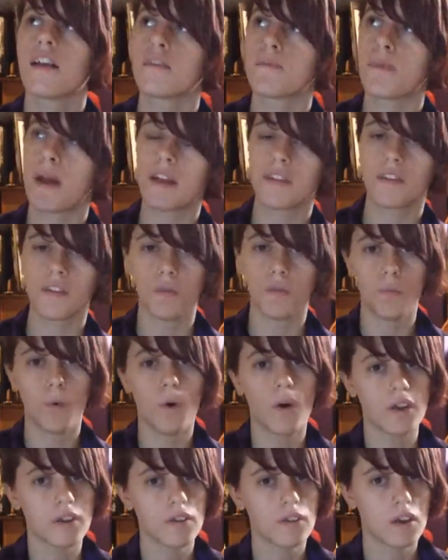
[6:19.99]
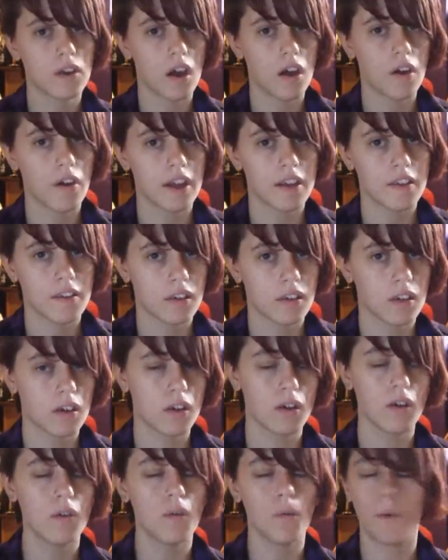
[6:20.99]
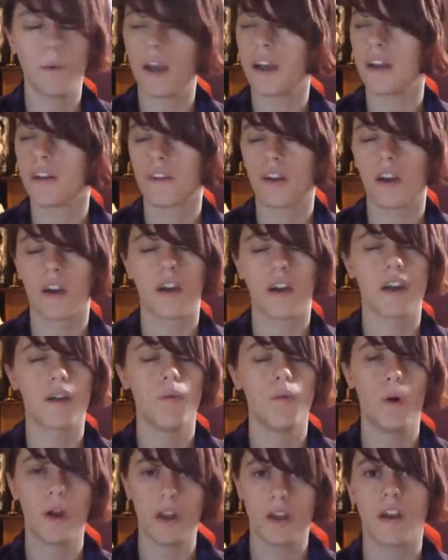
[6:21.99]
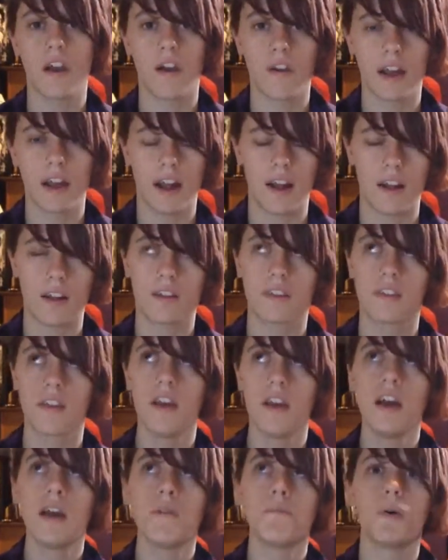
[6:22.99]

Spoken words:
It depends on what you're going to, where you're going, or what you're going as.